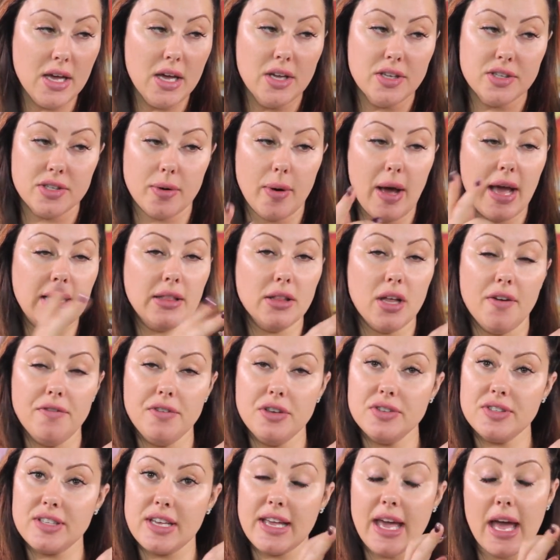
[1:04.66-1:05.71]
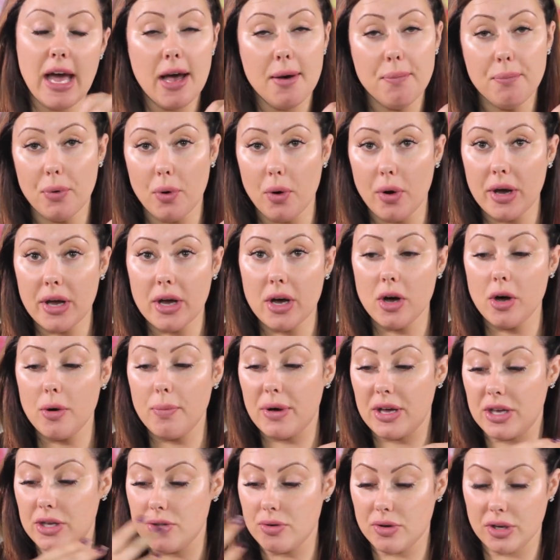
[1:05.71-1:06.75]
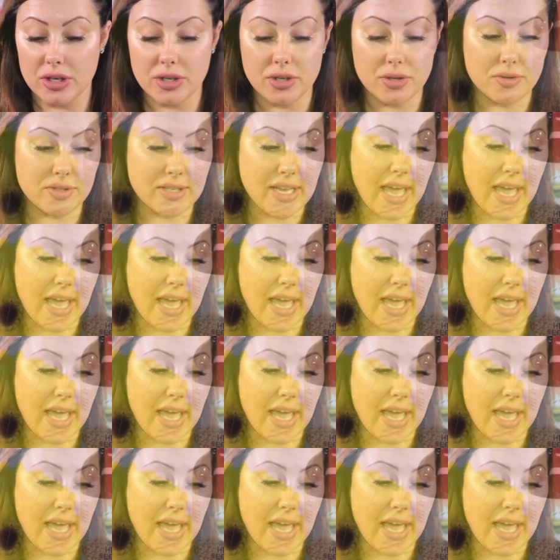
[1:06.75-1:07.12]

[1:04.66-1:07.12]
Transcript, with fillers: So I love using hemp oil, but you can use